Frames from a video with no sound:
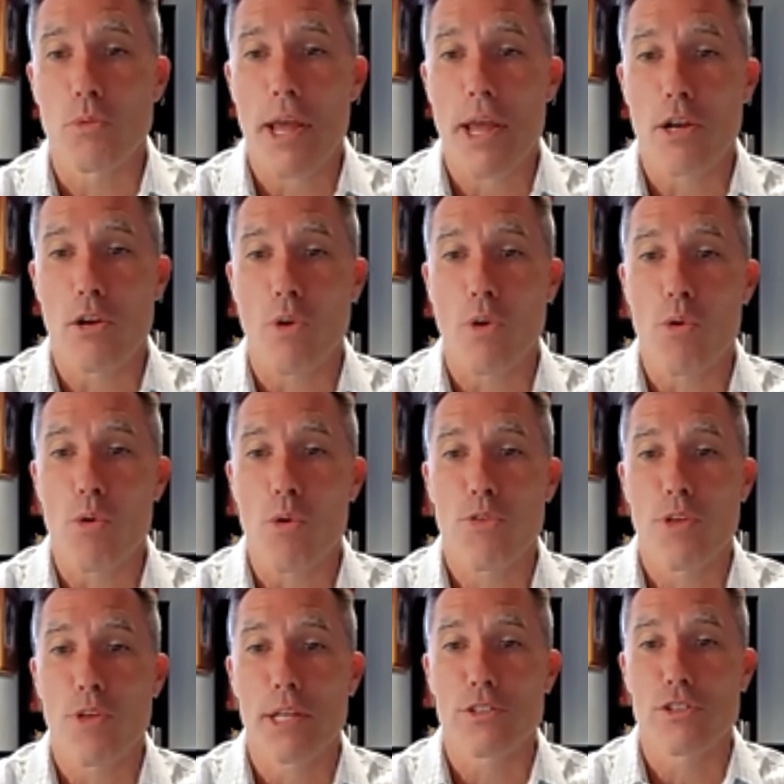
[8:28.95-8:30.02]
great
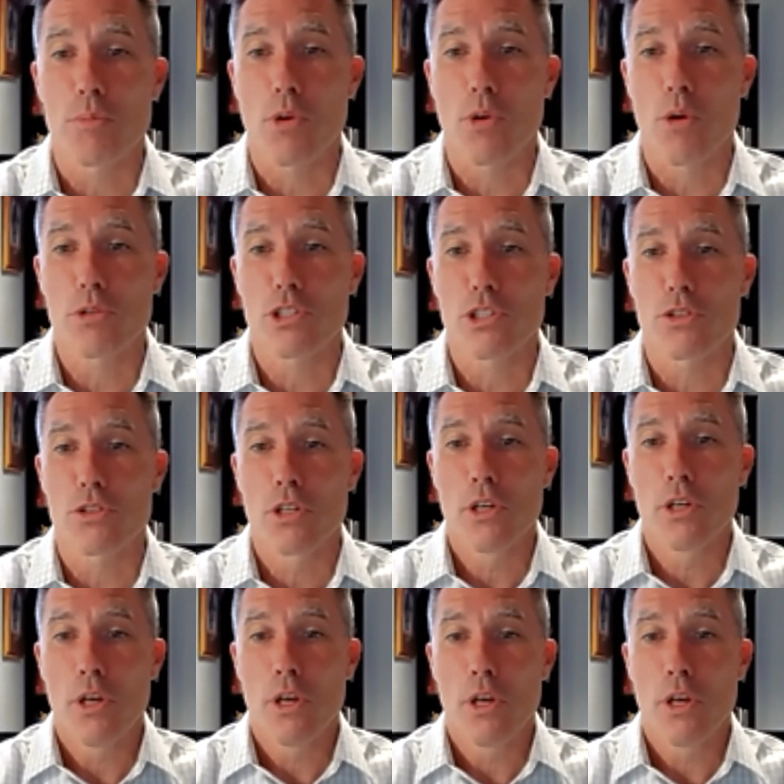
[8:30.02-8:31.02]
growth in some coaches.